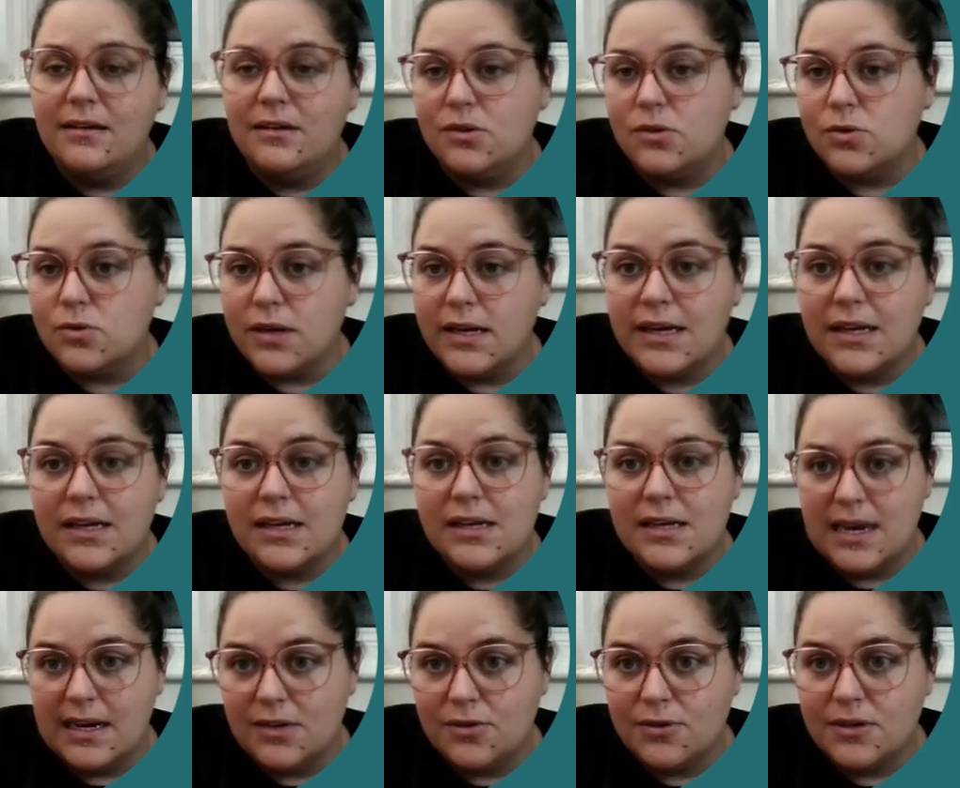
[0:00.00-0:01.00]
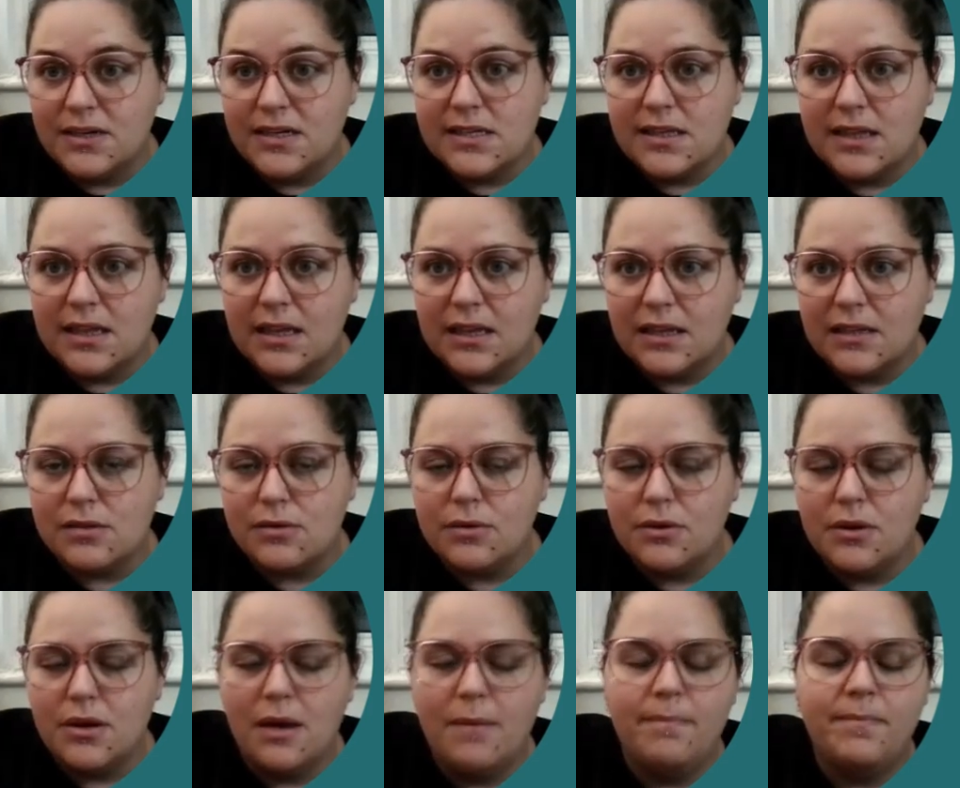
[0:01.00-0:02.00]
and drink and take treats and things
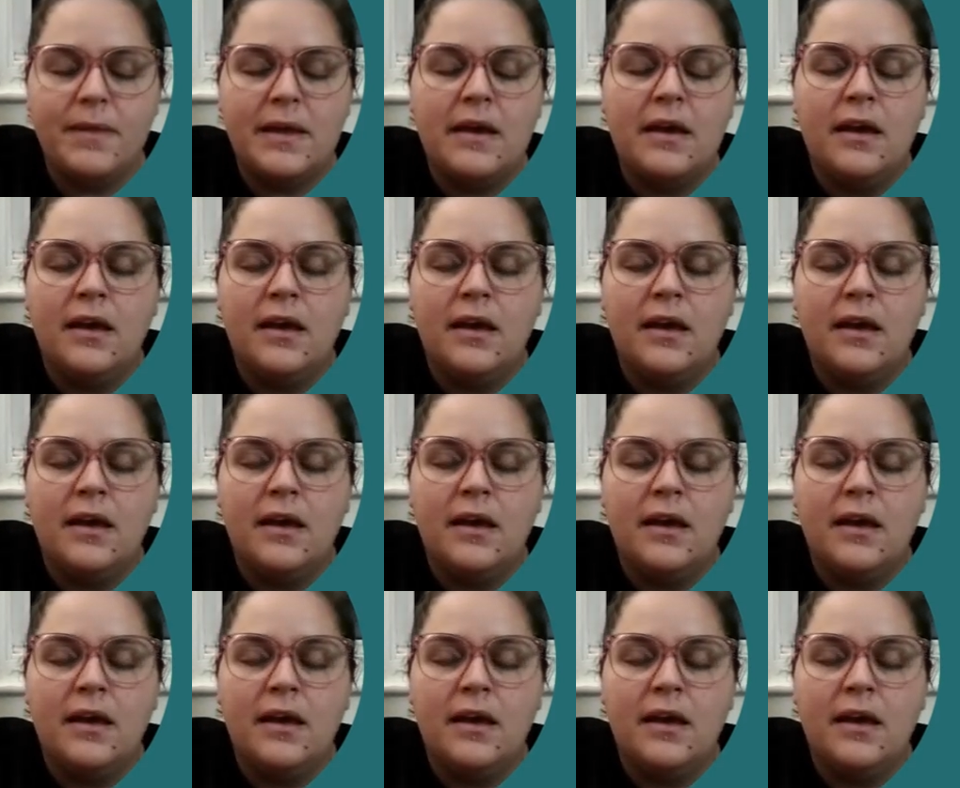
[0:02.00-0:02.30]
through them.